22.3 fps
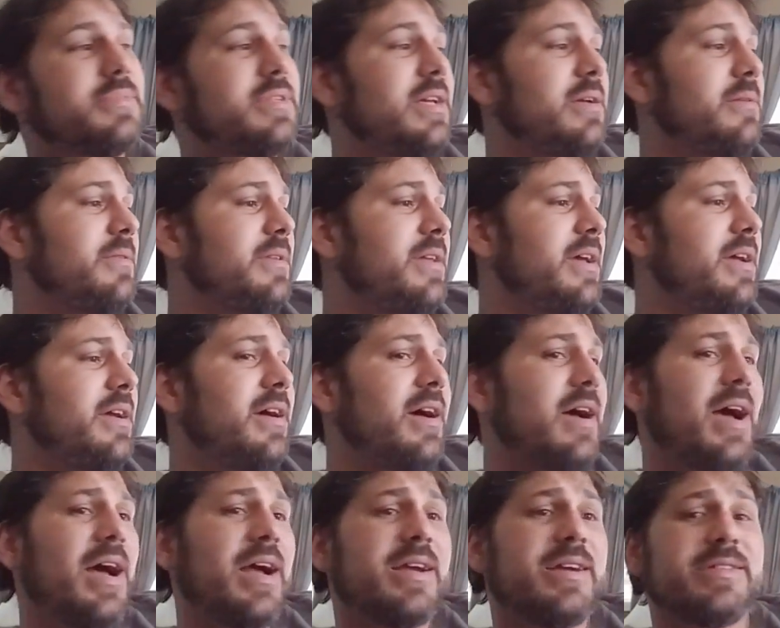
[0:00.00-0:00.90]

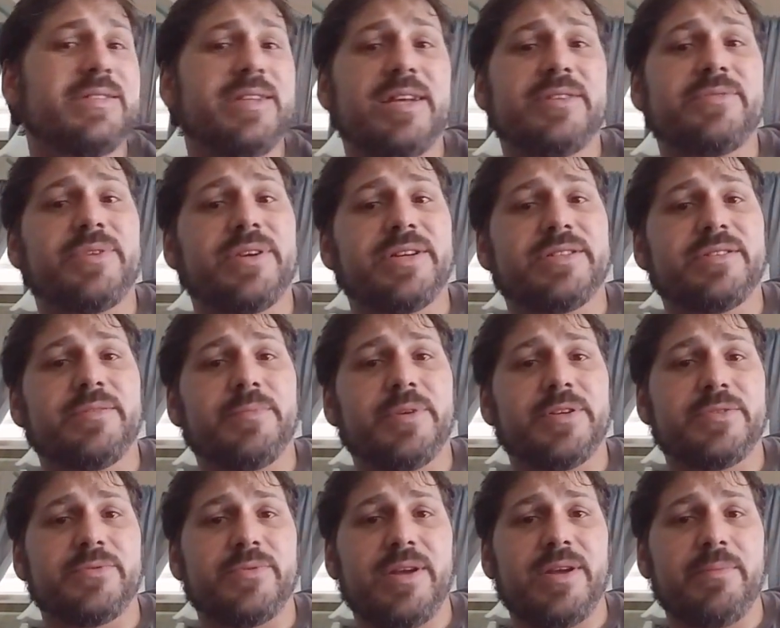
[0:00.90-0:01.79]
Because I drank so
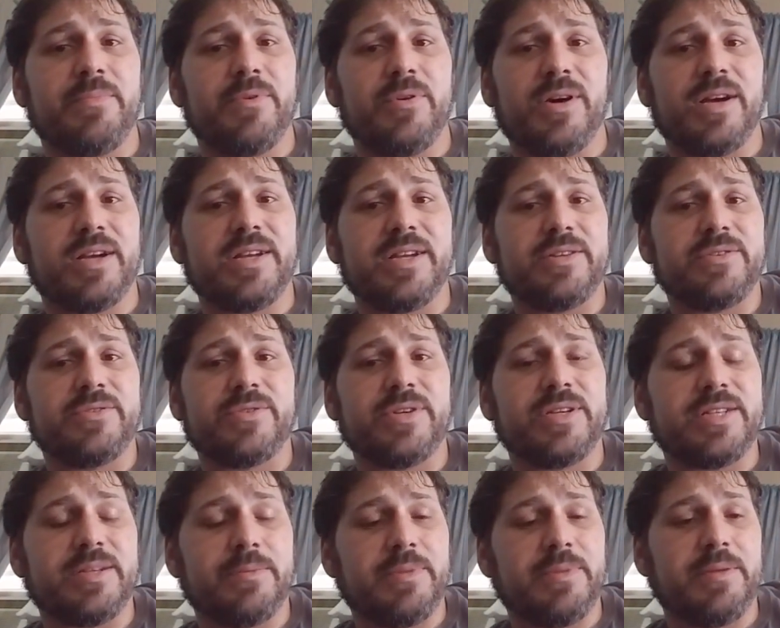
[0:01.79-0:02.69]
much Red Bull, I couldn't
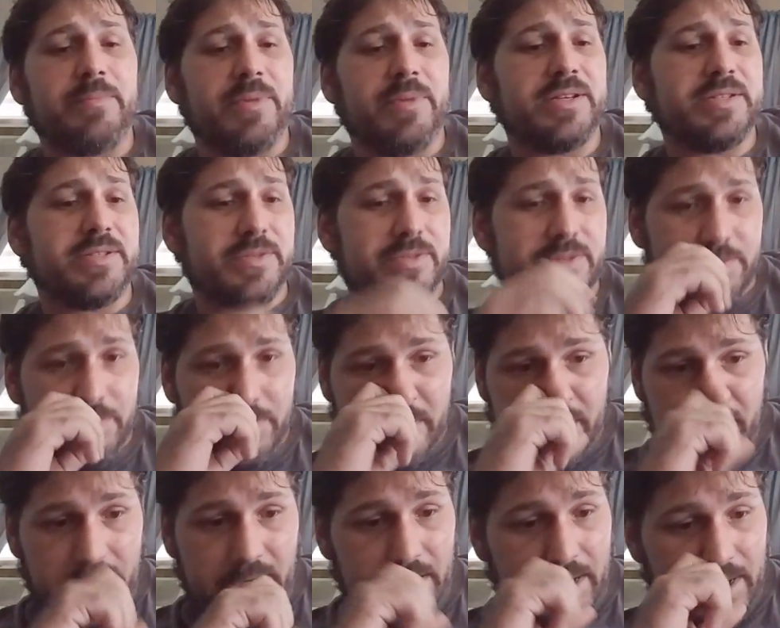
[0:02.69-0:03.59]
drink too many monsters.
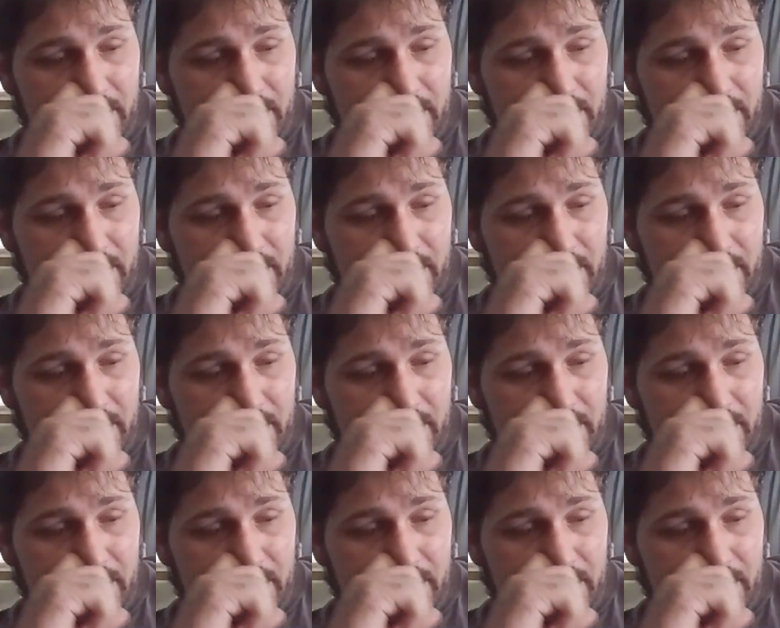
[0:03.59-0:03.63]
But